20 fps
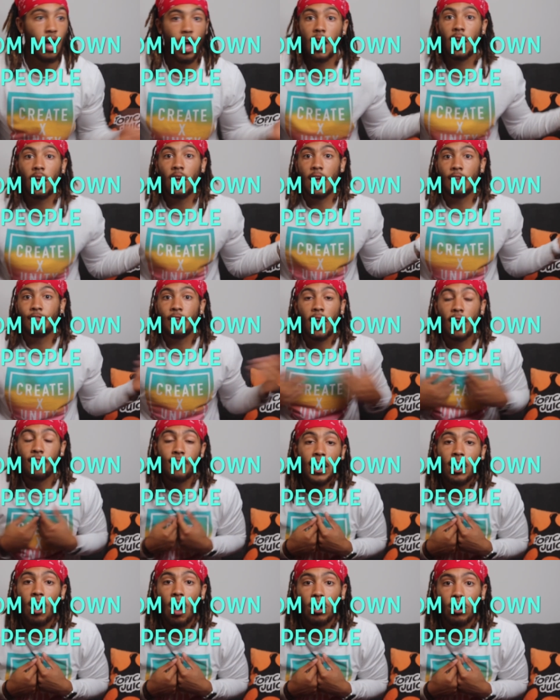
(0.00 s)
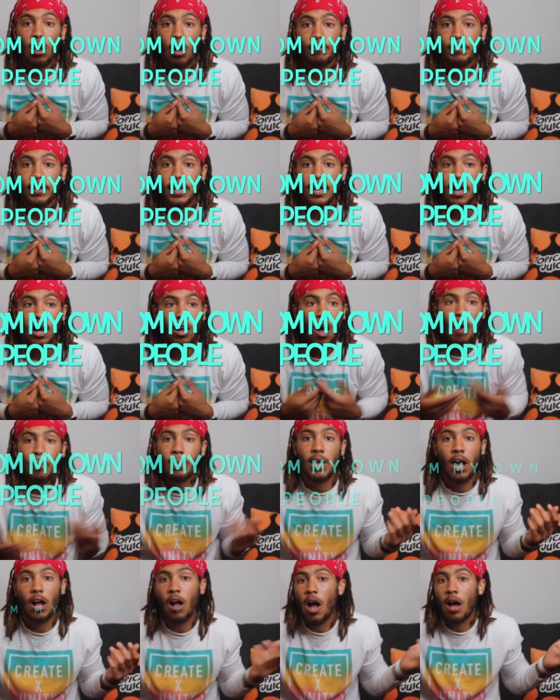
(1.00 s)
if I, if I can't laugh at it, I can't
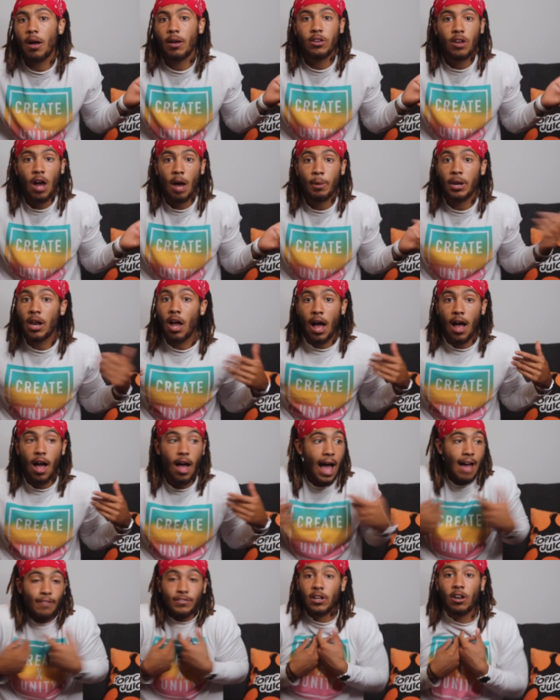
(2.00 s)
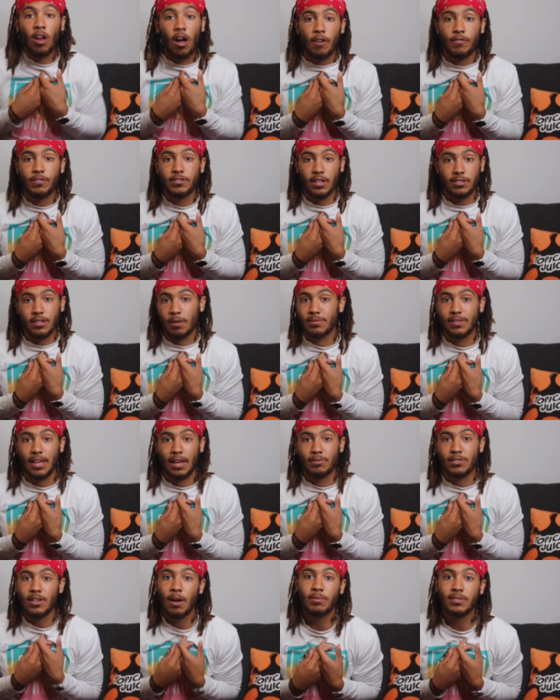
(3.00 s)
be, I can't, you know, I'm a, I have to laugh
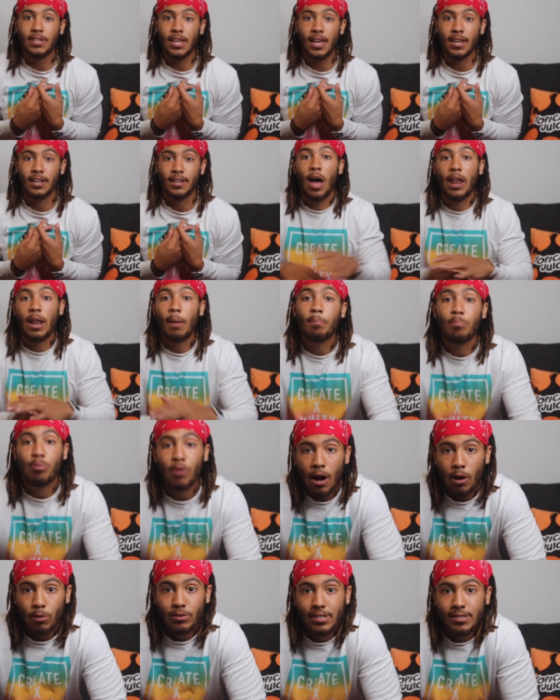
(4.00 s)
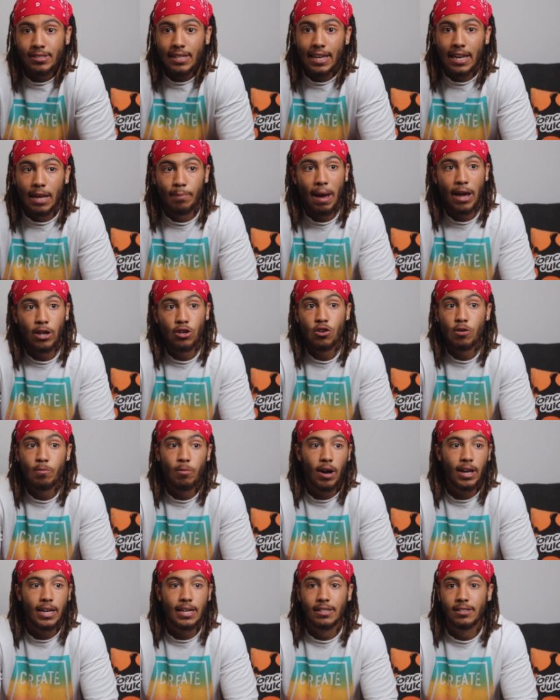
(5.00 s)
sometimes, you know what I'm saying? And I'm proud to say that my
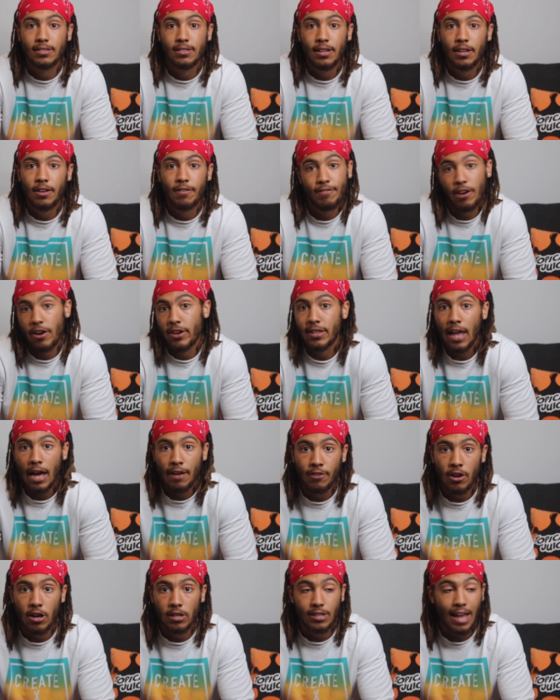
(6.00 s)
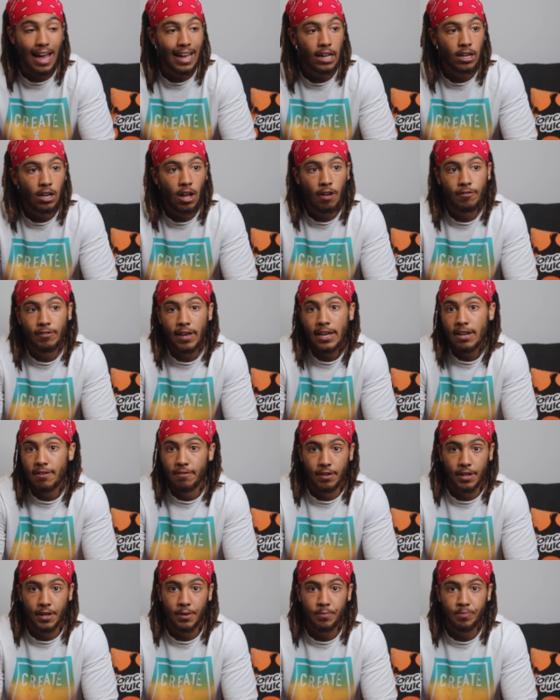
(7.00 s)
humor is very diverse. I can laugh at
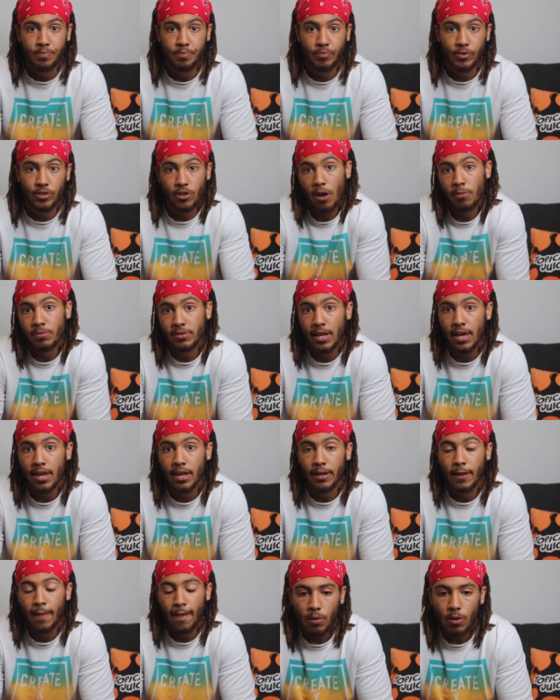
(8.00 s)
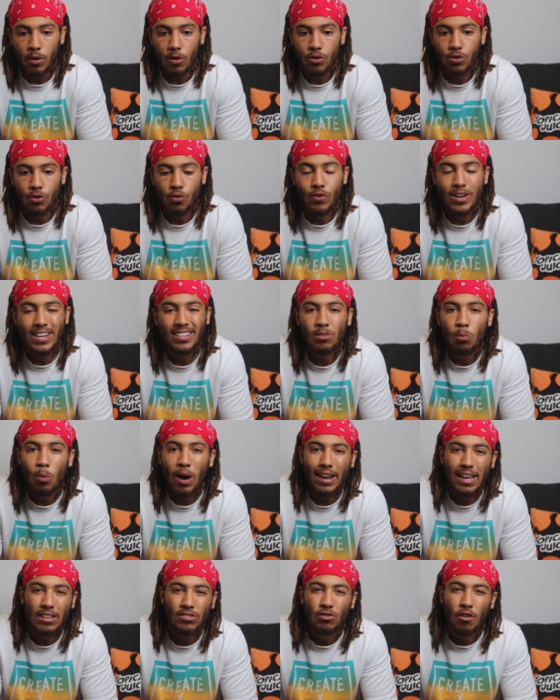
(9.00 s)
anything, you know what I'm saying? The reason
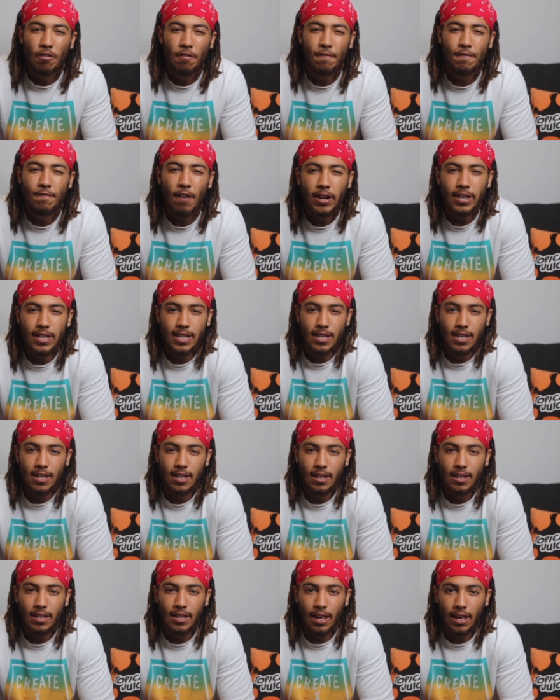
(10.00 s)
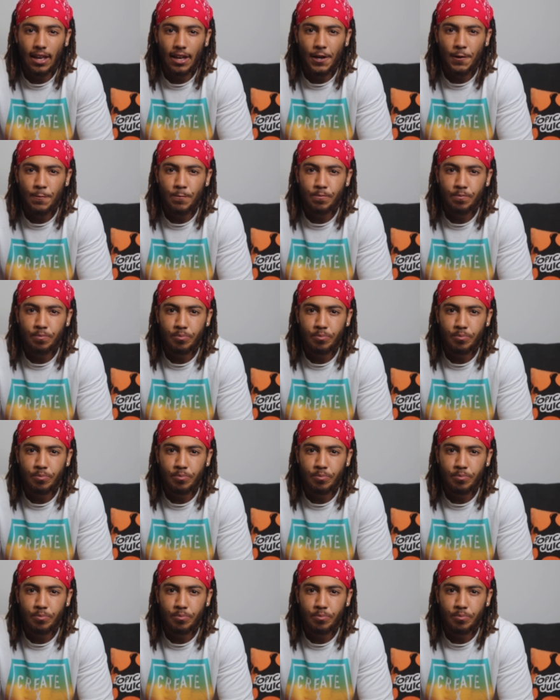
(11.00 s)
why that's not funny, yeah,